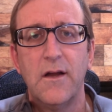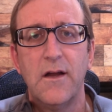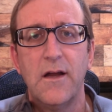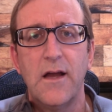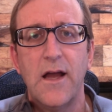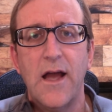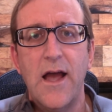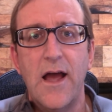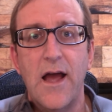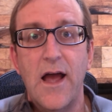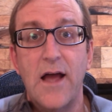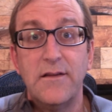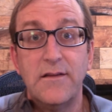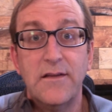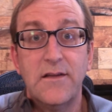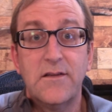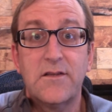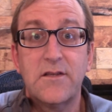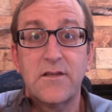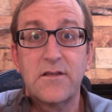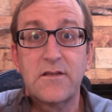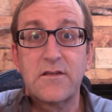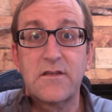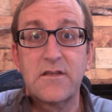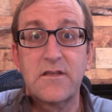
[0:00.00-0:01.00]
And, and
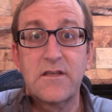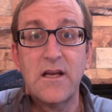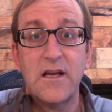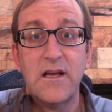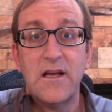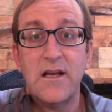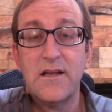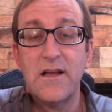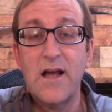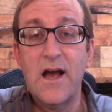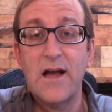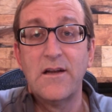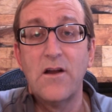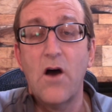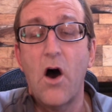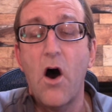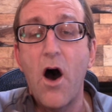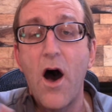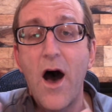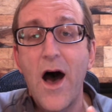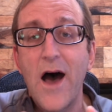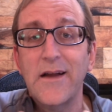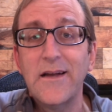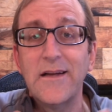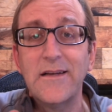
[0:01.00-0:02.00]
this is an
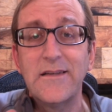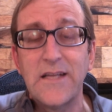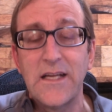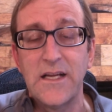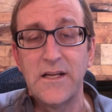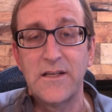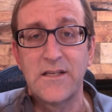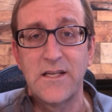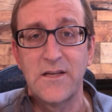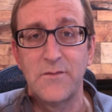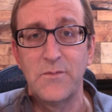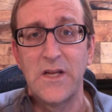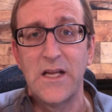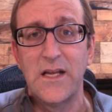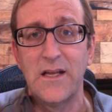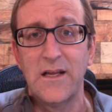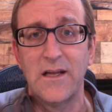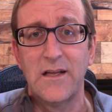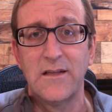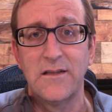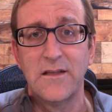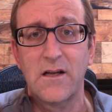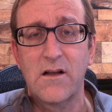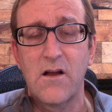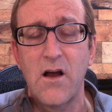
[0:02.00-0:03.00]
oddity to me
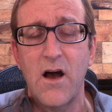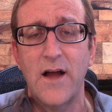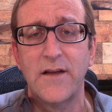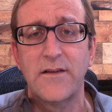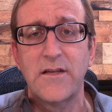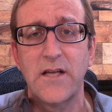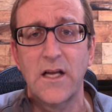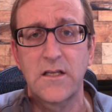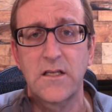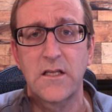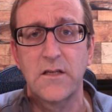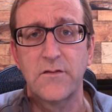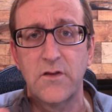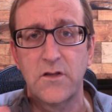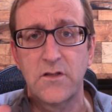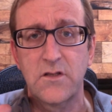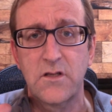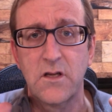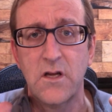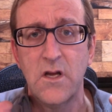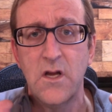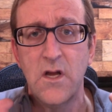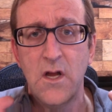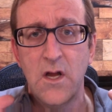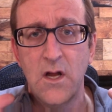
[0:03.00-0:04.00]
in the context of a
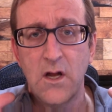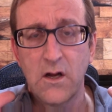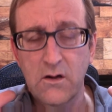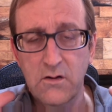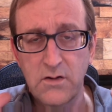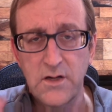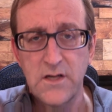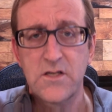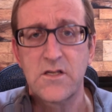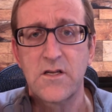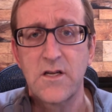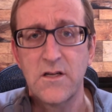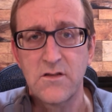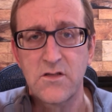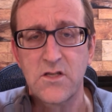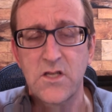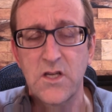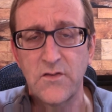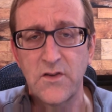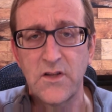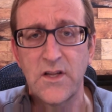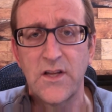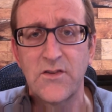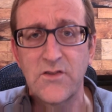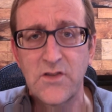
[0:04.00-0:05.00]
Christian
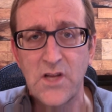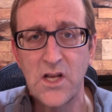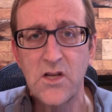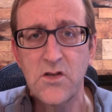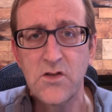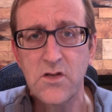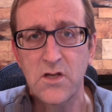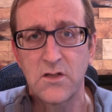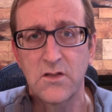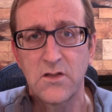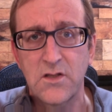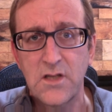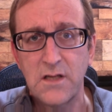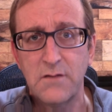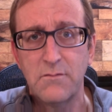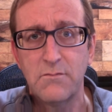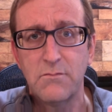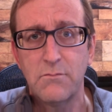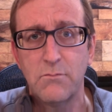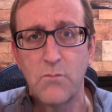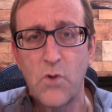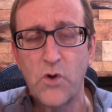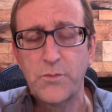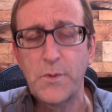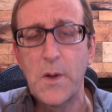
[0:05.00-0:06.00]
civilization. See,
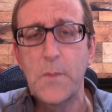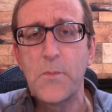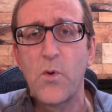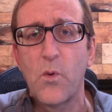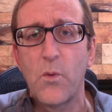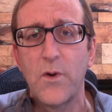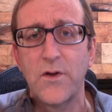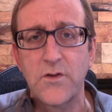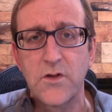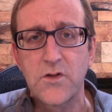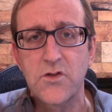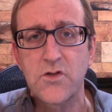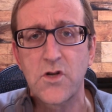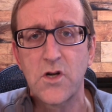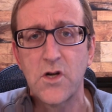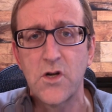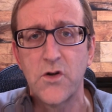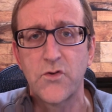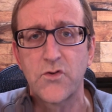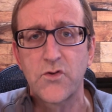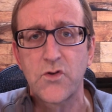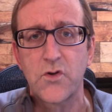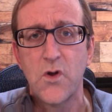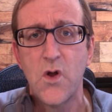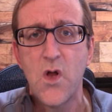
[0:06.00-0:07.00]
most people went to
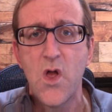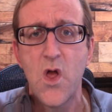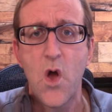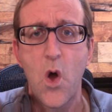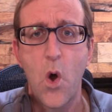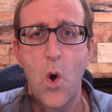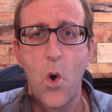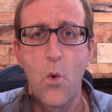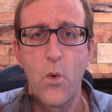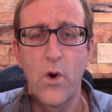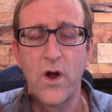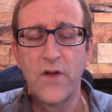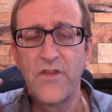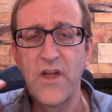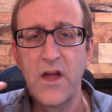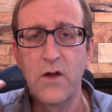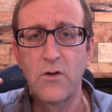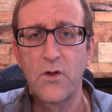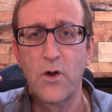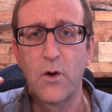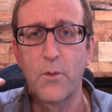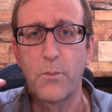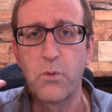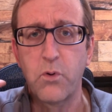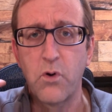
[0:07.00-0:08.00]
church whether
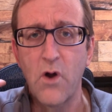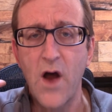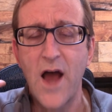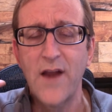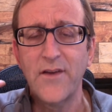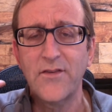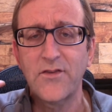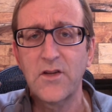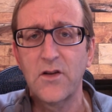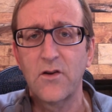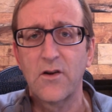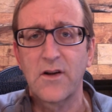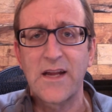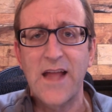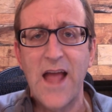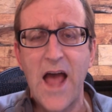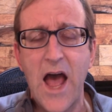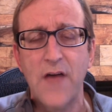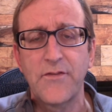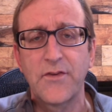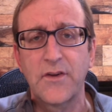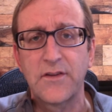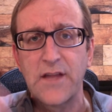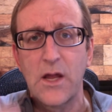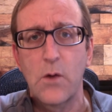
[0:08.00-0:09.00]
they were Protestant or
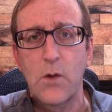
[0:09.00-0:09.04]
Catholic, they